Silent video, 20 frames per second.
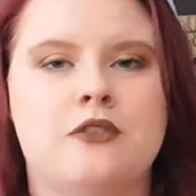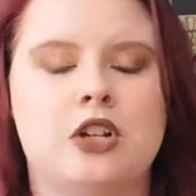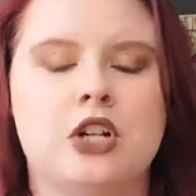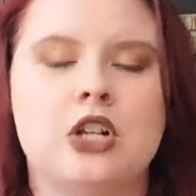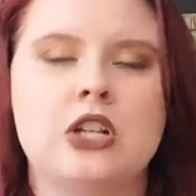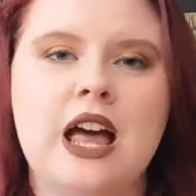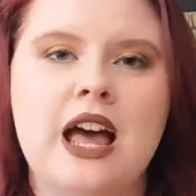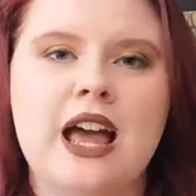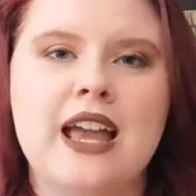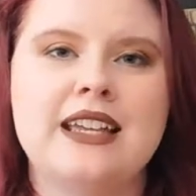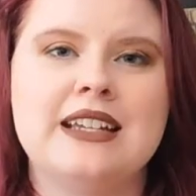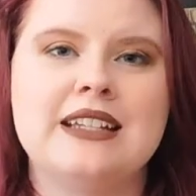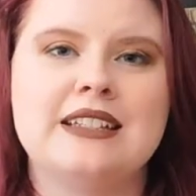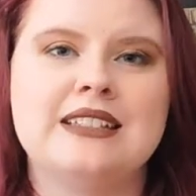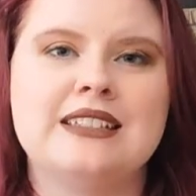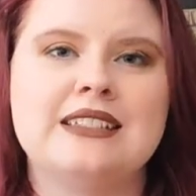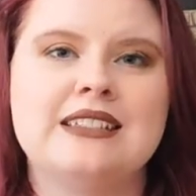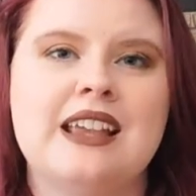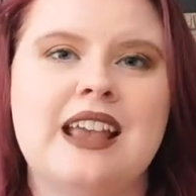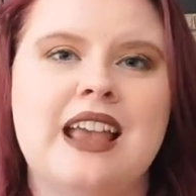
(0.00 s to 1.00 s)
her
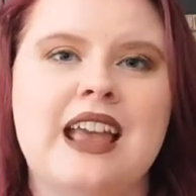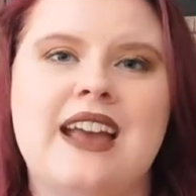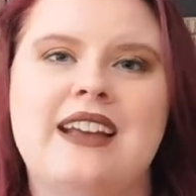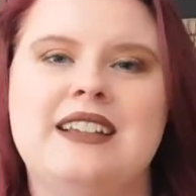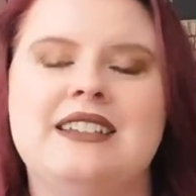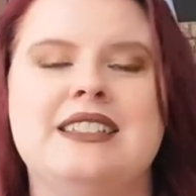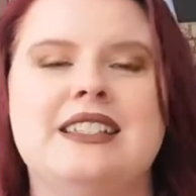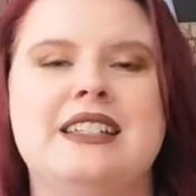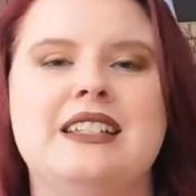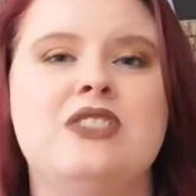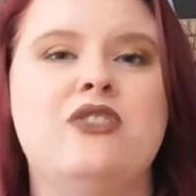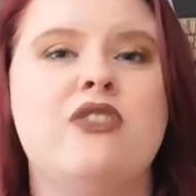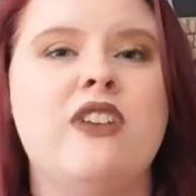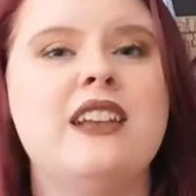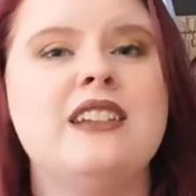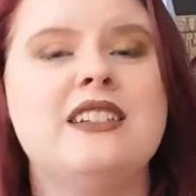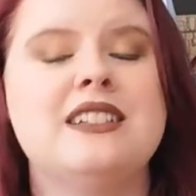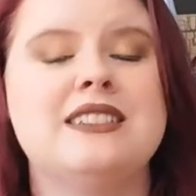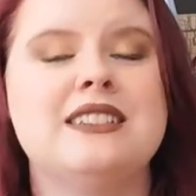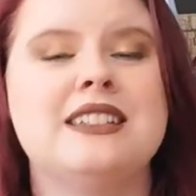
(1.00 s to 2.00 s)
clients has these
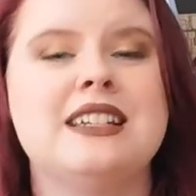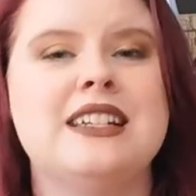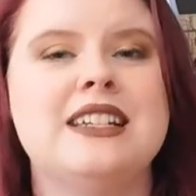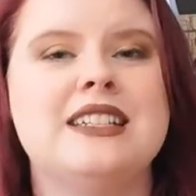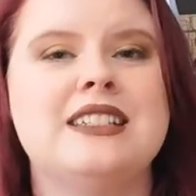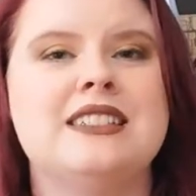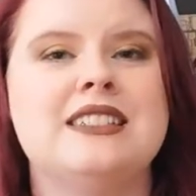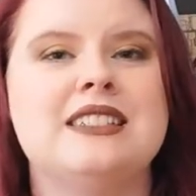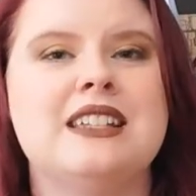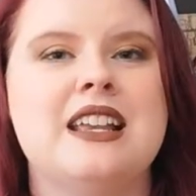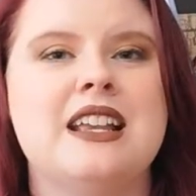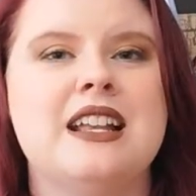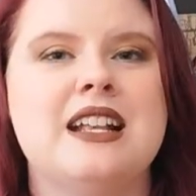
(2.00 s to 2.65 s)
fantasies